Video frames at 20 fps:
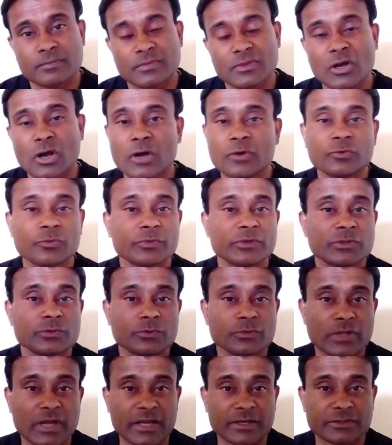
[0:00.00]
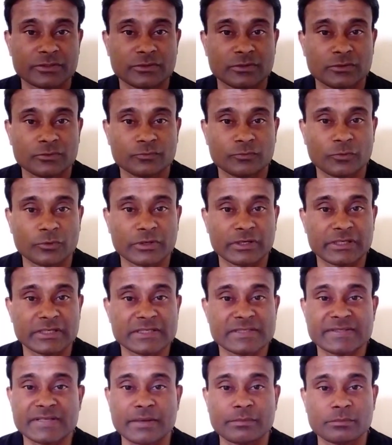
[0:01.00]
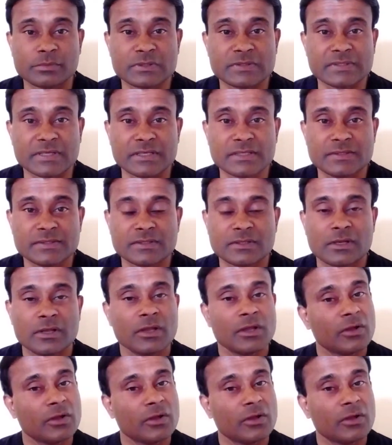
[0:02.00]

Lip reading: Now how do we do that? 400 sample size,